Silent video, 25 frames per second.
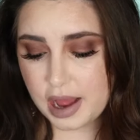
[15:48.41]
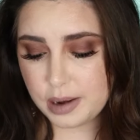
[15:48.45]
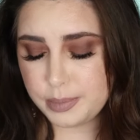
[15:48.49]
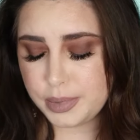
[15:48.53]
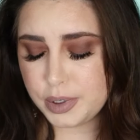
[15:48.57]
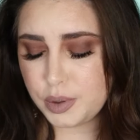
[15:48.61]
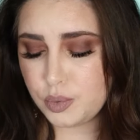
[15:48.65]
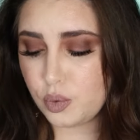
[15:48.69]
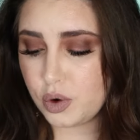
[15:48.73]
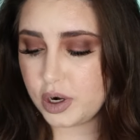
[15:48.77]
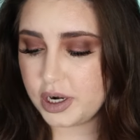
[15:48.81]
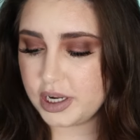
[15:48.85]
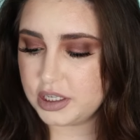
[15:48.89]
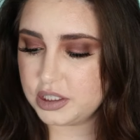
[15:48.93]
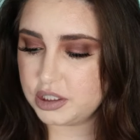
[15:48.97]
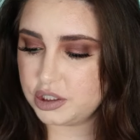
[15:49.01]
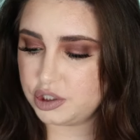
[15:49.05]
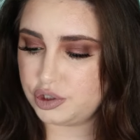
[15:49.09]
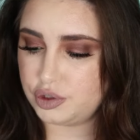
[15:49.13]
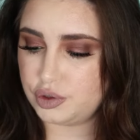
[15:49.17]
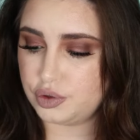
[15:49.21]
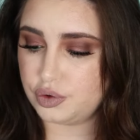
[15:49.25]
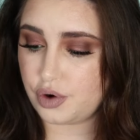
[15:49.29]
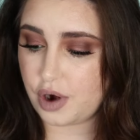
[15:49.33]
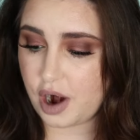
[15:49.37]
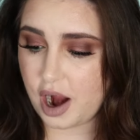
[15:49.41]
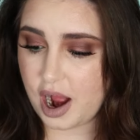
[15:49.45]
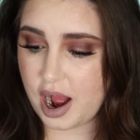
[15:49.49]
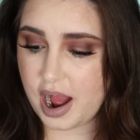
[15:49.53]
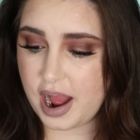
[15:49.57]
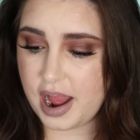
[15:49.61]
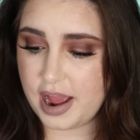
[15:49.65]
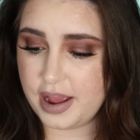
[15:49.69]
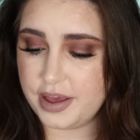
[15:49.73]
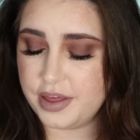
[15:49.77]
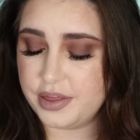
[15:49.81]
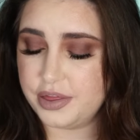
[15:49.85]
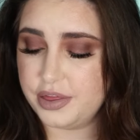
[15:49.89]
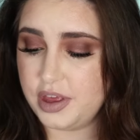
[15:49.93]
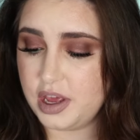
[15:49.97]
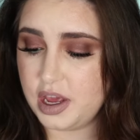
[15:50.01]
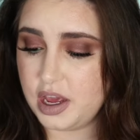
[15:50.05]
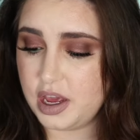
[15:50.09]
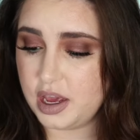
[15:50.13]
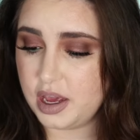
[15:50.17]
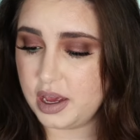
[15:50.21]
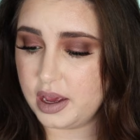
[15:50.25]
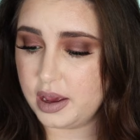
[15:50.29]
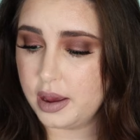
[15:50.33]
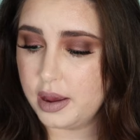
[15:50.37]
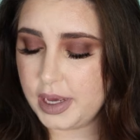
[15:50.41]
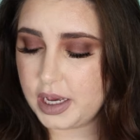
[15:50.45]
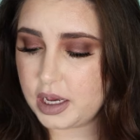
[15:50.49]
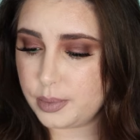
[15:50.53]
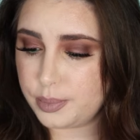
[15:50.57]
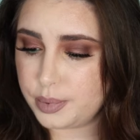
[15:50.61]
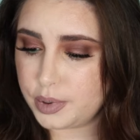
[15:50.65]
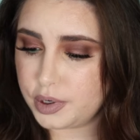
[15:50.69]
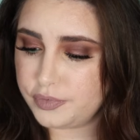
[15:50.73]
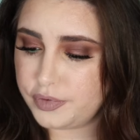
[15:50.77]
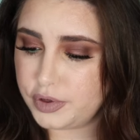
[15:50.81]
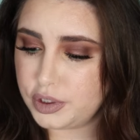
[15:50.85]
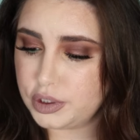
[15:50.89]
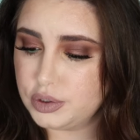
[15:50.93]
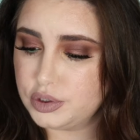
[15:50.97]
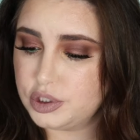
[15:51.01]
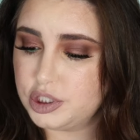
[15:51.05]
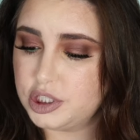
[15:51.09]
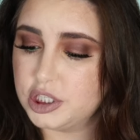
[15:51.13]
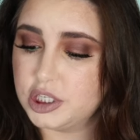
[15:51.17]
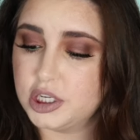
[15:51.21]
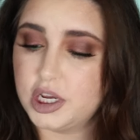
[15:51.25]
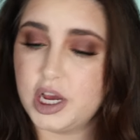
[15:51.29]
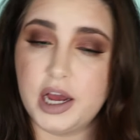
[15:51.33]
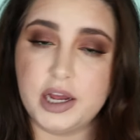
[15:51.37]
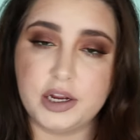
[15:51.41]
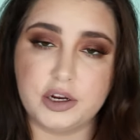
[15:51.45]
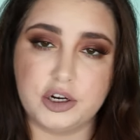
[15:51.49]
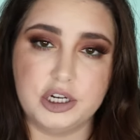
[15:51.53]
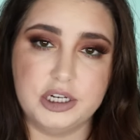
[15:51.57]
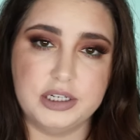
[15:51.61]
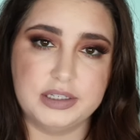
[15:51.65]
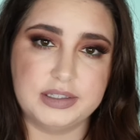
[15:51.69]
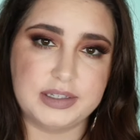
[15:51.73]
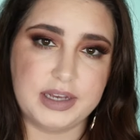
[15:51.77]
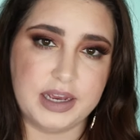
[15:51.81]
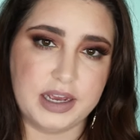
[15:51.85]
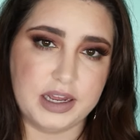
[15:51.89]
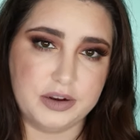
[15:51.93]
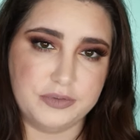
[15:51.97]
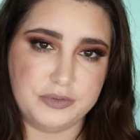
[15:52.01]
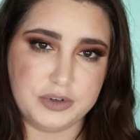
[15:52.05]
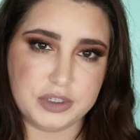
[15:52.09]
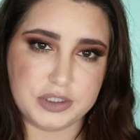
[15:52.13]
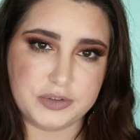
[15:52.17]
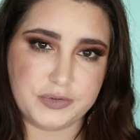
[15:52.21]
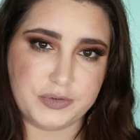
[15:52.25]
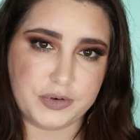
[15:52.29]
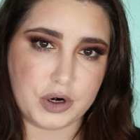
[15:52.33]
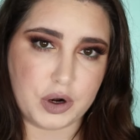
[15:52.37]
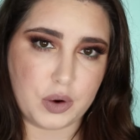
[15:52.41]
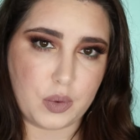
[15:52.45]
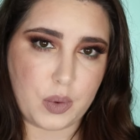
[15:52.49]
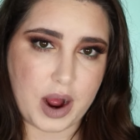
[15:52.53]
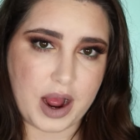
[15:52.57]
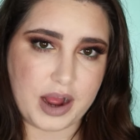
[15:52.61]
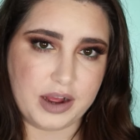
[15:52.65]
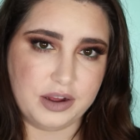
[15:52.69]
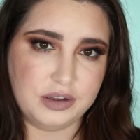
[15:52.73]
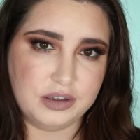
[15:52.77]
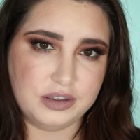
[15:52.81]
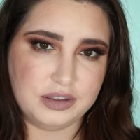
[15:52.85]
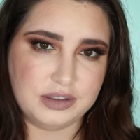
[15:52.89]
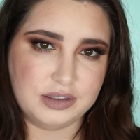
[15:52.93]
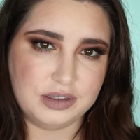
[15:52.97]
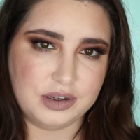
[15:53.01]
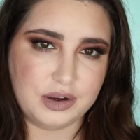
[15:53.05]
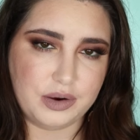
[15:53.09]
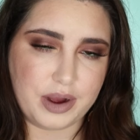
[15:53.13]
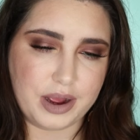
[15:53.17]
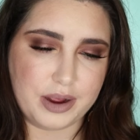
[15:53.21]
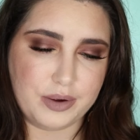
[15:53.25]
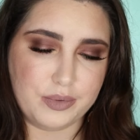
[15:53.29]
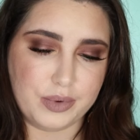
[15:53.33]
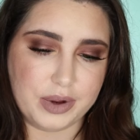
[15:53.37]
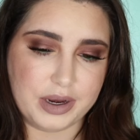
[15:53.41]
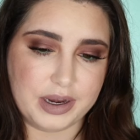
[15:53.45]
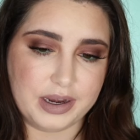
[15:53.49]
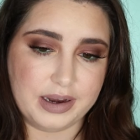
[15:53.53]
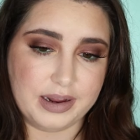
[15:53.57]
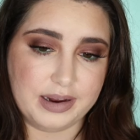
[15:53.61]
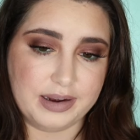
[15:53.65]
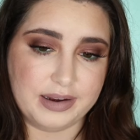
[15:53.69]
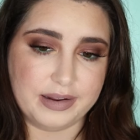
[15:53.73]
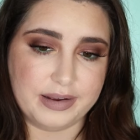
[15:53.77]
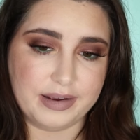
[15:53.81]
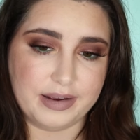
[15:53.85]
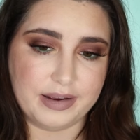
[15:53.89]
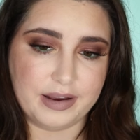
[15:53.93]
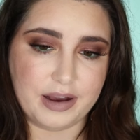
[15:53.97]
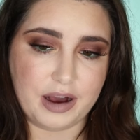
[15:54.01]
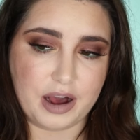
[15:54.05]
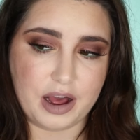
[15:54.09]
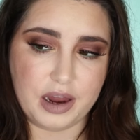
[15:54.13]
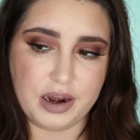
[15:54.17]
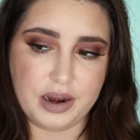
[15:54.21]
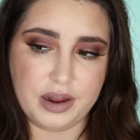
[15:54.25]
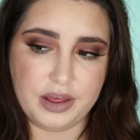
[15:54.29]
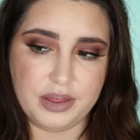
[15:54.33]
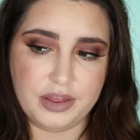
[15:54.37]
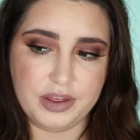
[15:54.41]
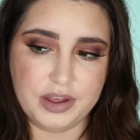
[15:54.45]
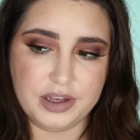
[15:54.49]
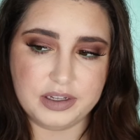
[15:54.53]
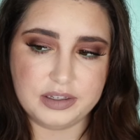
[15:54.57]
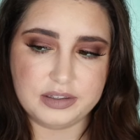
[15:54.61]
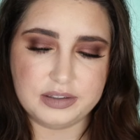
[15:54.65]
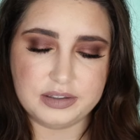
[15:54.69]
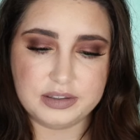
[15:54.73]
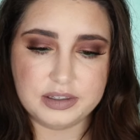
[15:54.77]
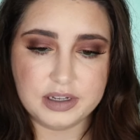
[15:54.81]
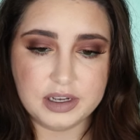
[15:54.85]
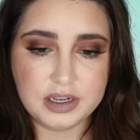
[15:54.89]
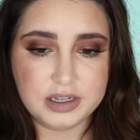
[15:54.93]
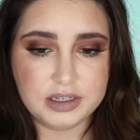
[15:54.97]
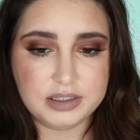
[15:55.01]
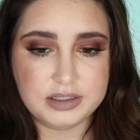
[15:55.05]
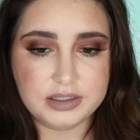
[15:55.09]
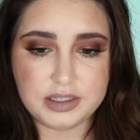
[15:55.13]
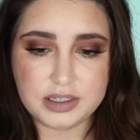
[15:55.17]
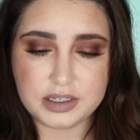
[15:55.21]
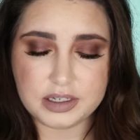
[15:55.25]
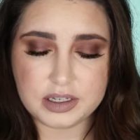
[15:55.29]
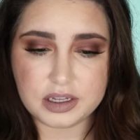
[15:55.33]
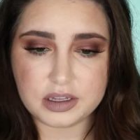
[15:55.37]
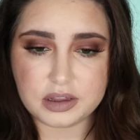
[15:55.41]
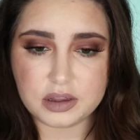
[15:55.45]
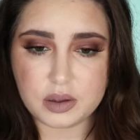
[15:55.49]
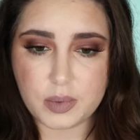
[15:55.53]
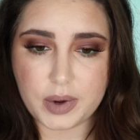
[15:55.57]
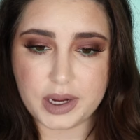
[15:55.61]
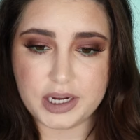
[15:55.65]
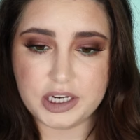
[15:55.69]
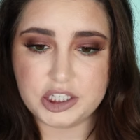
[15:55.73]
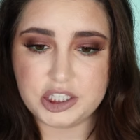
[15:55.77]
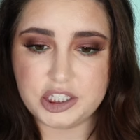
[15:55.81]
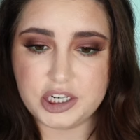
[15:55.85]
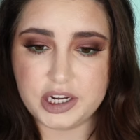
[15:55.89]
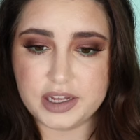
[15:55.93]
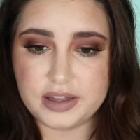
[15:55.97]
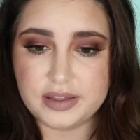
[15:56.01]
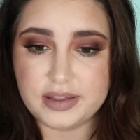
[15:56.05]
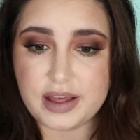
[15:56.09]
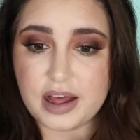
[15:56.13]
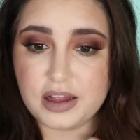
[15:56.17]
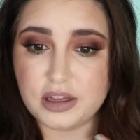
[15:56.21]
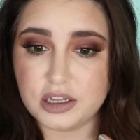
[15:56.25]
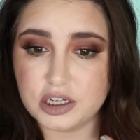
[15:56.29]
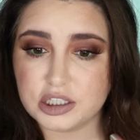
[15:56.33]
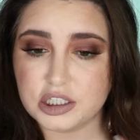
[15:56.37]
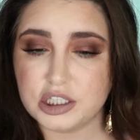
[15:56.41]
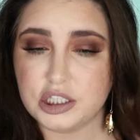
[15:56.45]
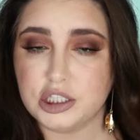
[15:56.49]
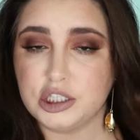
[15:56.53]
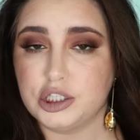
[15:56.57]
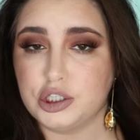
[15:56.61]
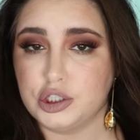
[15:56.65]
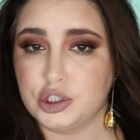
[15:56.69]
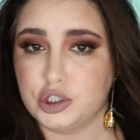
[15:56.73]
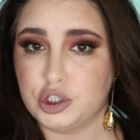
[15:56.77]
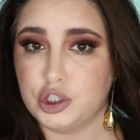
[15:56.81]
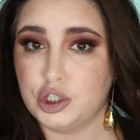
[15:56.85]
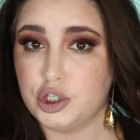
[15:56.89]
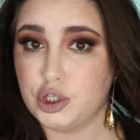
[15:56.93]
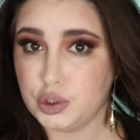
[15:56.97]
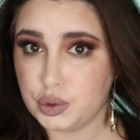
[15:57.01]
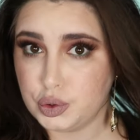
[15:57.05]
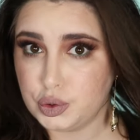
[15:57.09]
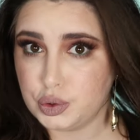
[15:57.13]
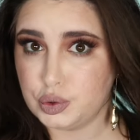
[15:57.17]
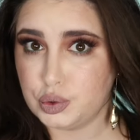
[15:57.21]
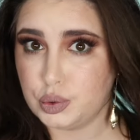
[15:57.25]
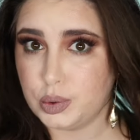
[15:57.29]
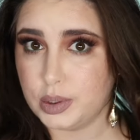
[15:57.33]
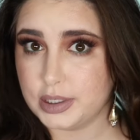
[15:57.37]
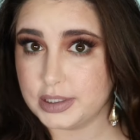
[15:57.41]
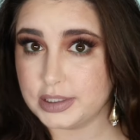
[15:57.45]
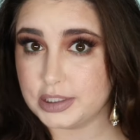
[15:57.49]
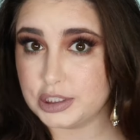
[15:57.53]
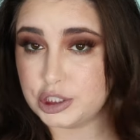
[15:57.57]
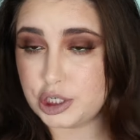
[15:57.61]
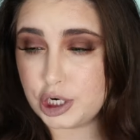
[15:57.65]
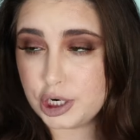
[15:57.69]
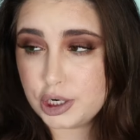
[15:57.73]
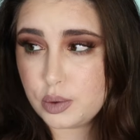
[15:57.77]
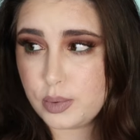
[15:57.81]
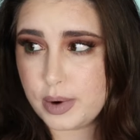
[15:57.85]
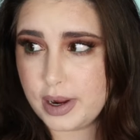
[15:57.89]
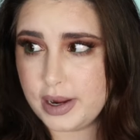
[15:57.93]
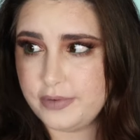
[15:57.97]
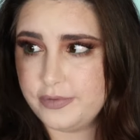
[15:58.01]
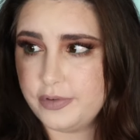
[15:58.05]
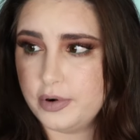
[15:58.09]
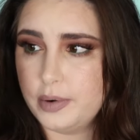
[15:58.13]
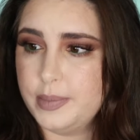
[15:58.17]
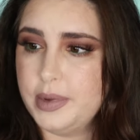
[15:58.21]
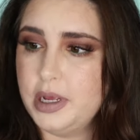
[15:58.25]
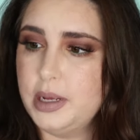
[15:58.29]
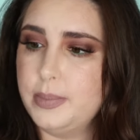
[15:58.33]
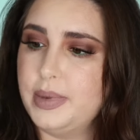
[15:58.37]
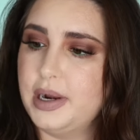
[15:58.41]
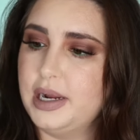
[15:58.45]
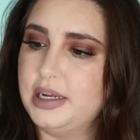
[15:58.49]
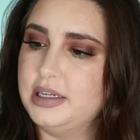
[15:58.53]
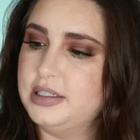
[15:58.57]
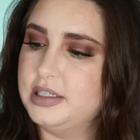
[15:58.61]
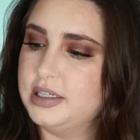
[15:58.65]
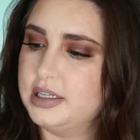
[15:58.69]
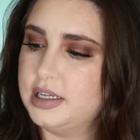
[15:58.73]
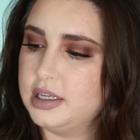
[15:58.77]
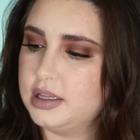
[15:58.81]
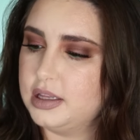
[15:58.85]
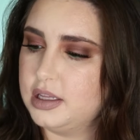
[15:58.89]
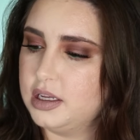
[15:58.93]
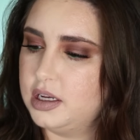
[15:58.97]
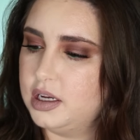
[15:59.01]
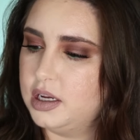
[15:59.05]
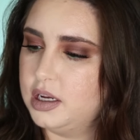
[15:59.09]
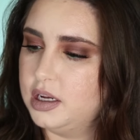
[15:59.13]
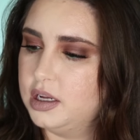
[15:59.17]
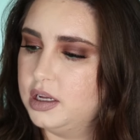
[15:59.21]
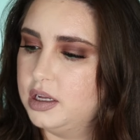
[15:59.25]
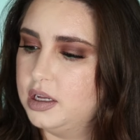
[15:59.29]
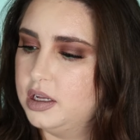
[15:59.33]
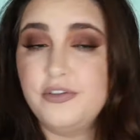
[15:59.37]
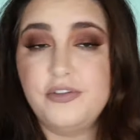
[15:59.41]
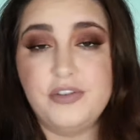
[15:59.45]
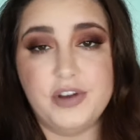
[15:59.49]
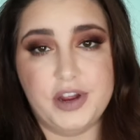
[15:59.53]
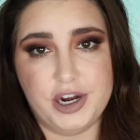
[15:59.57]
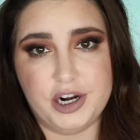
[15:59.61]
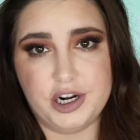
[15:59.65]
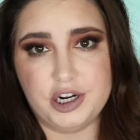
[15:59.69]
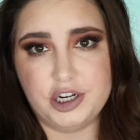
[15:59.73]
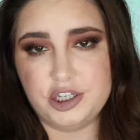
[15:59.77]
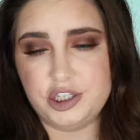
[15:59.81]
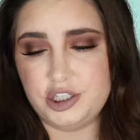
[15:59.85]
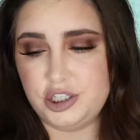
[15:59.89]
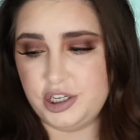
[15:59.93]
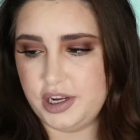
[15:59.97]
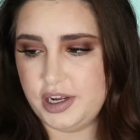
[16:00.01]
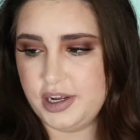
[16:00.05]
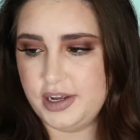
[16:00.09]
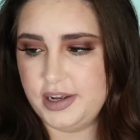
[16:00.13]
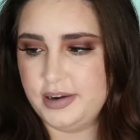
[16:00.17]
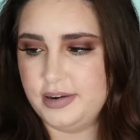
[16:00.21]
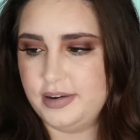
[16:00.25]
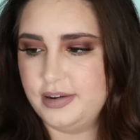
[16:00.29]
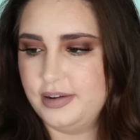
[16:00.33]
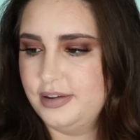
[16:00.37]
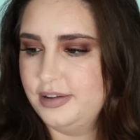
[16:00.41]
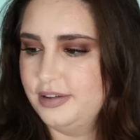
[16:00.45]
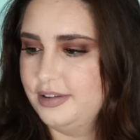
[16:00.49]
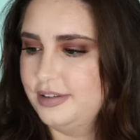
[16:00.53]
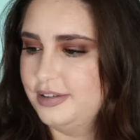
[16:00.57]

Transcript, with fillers: I had been wanting to try the Makeup Revolution Cut Crease Canvas for a while, so I went and got this. Didn't get the white shade. That looked a little too stark white for me, but I did get the fair shade.